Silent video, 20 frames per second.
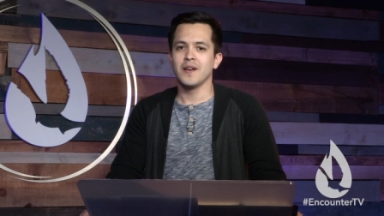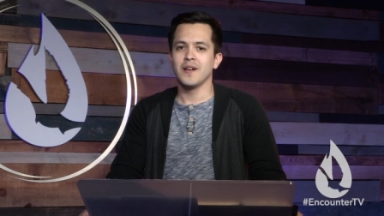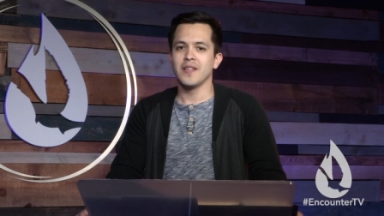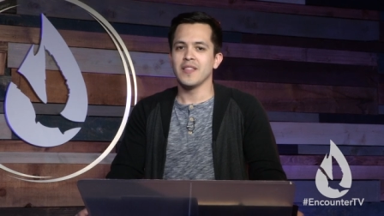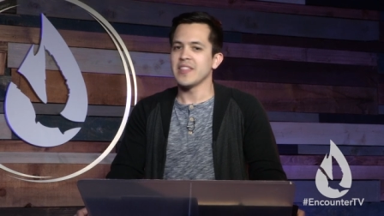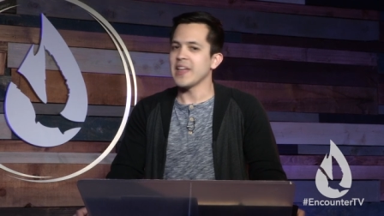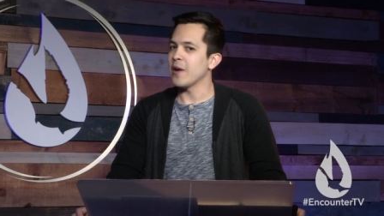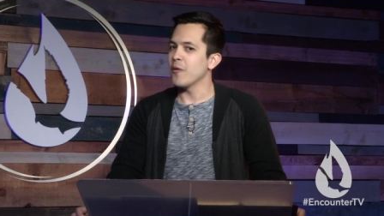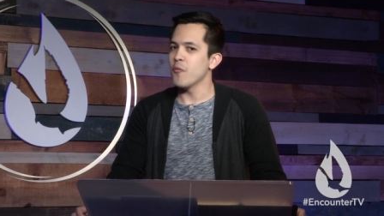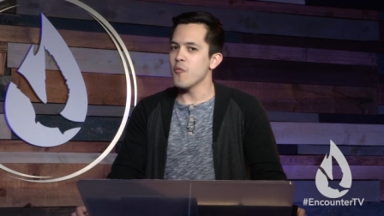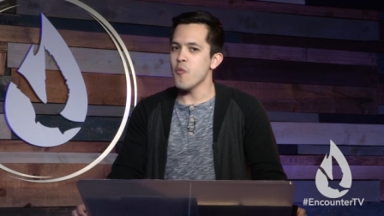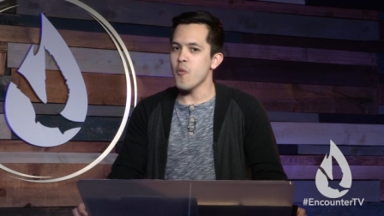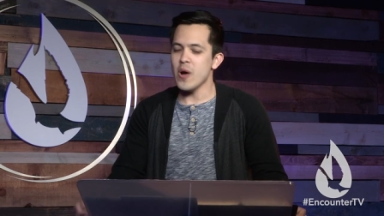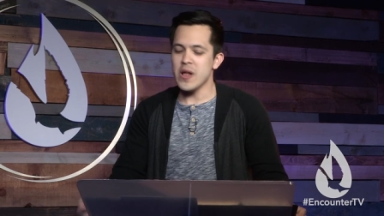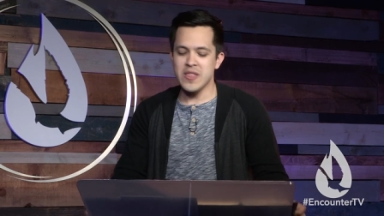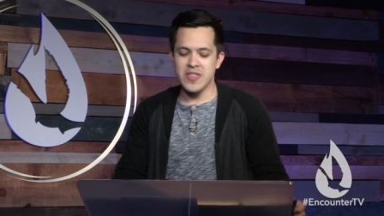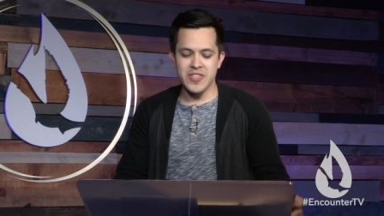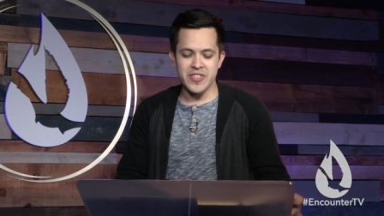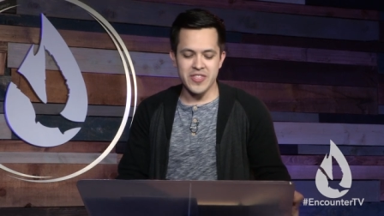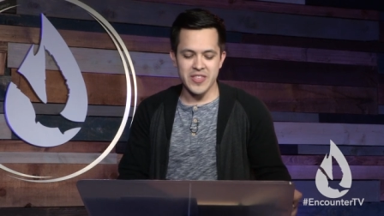That
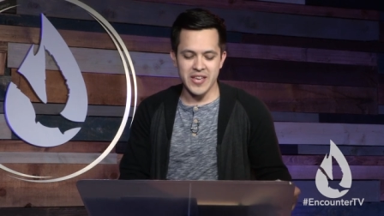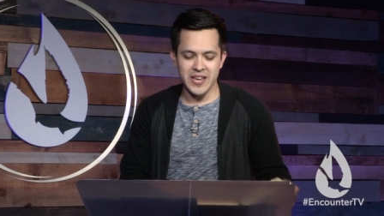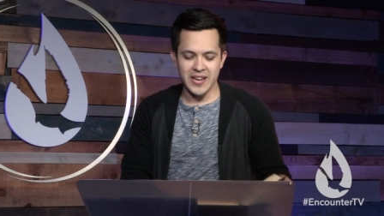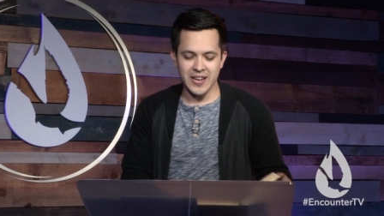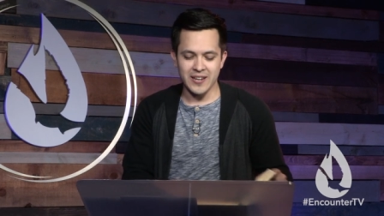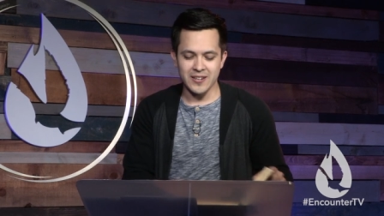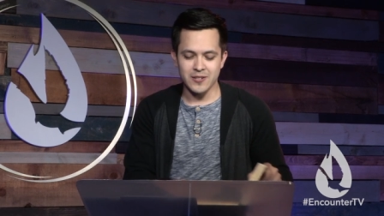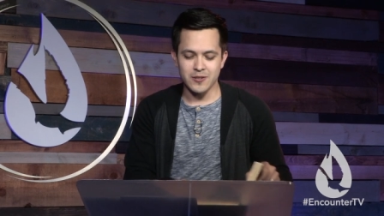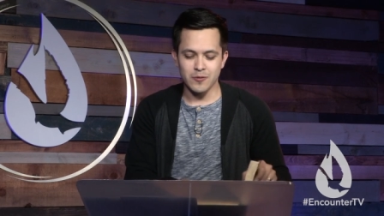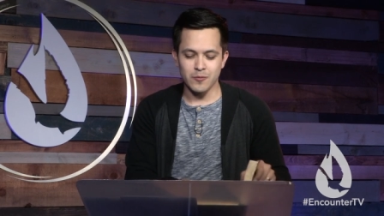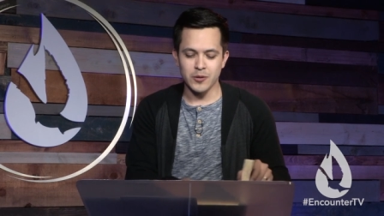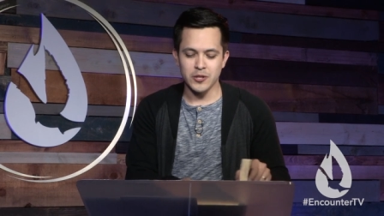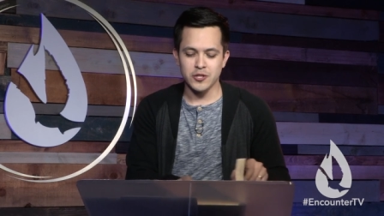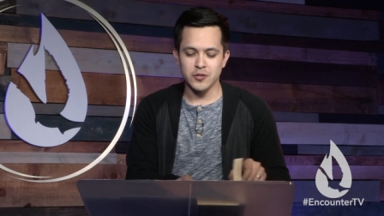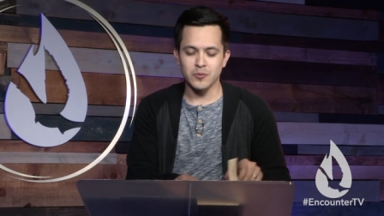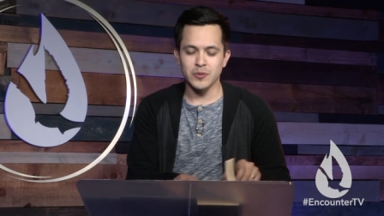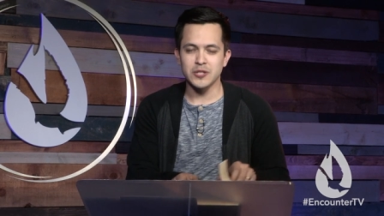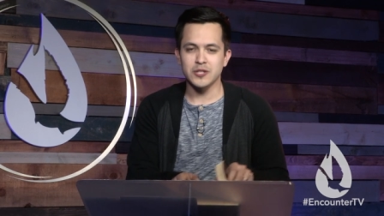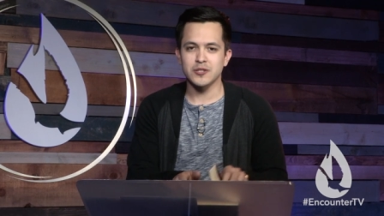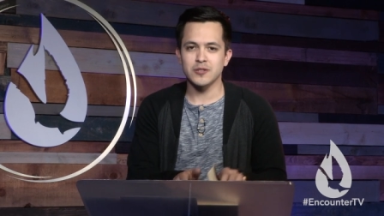one thing to which
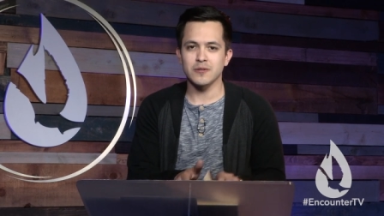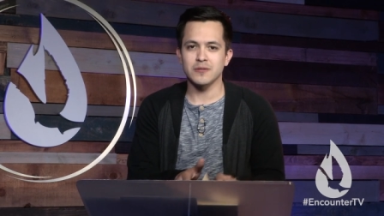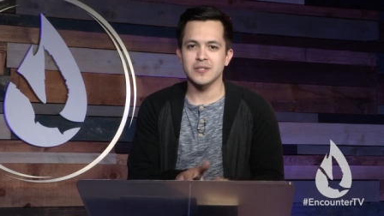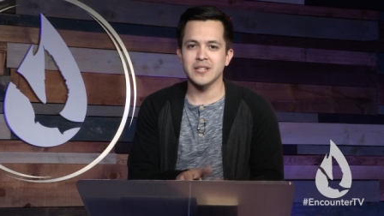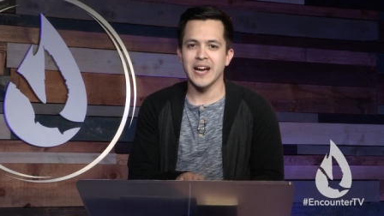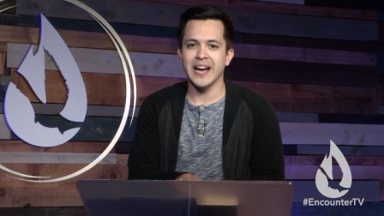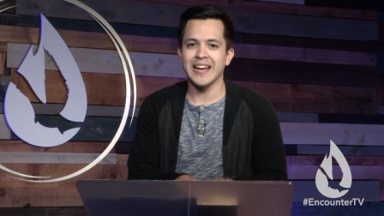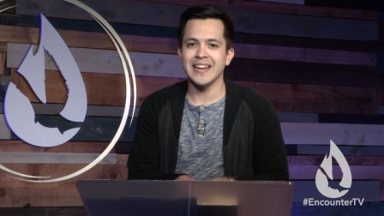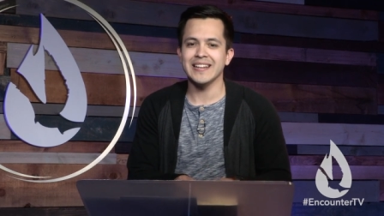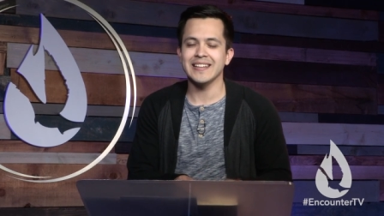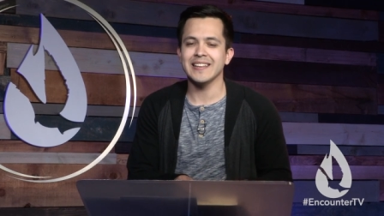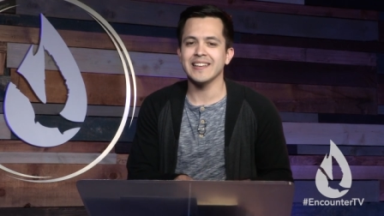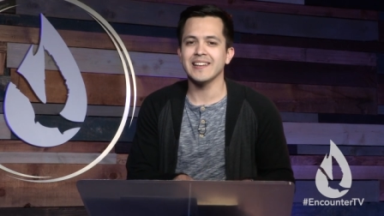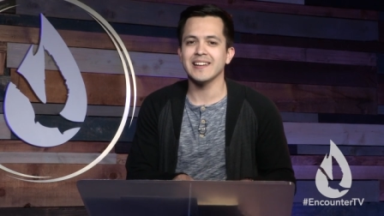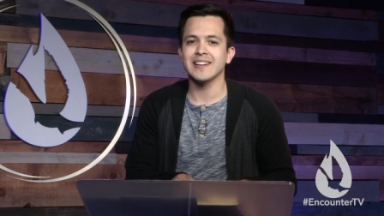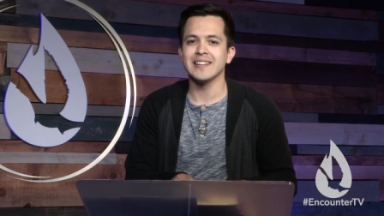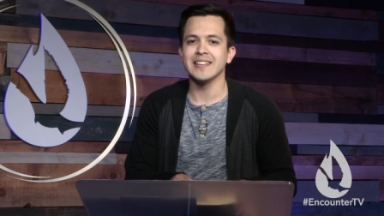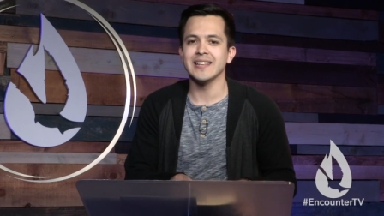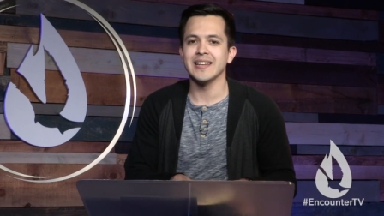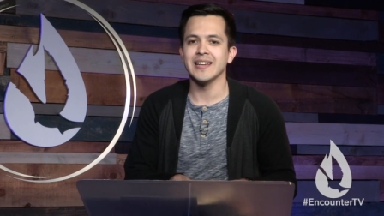we so tightly
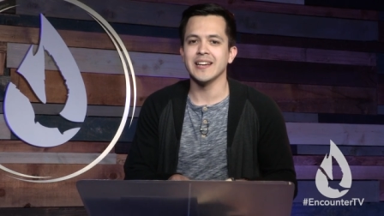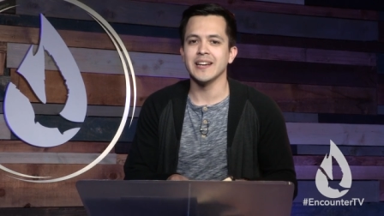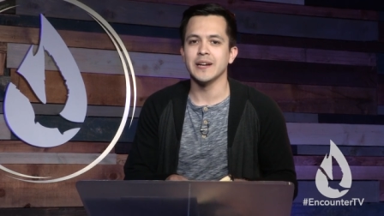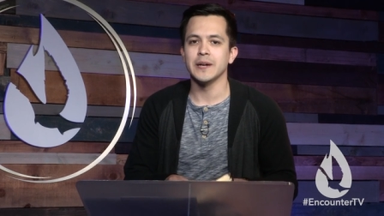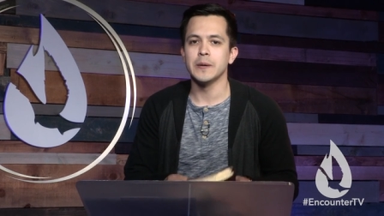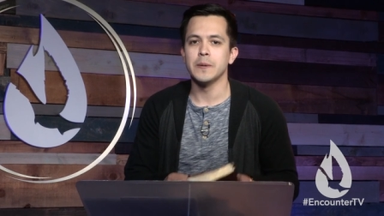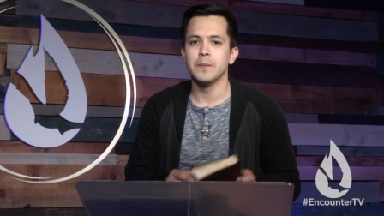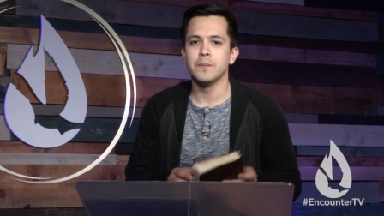cling.